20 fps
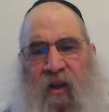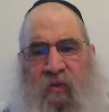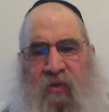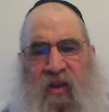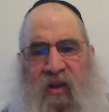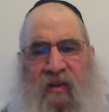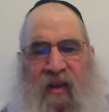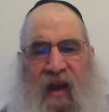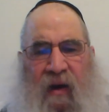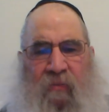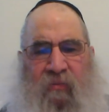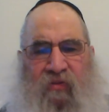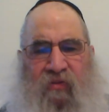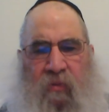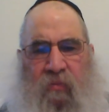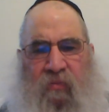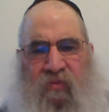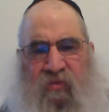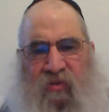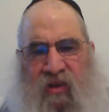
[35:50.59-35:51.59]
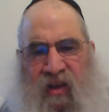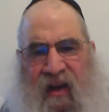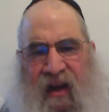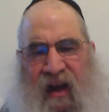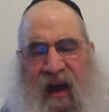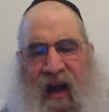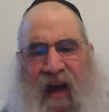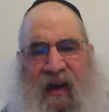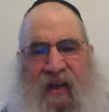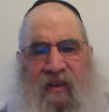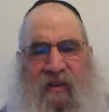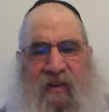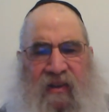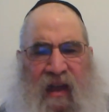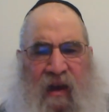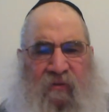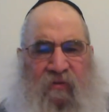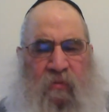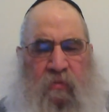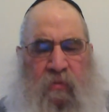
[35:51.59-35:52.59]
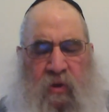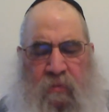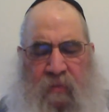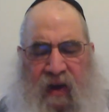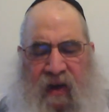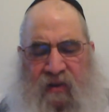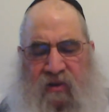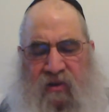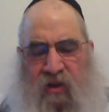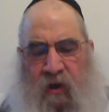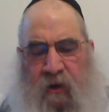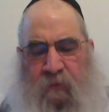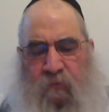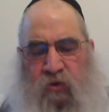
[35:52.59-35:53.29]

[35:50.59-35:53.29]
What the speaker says: the dam from the chai and the dam from the mess.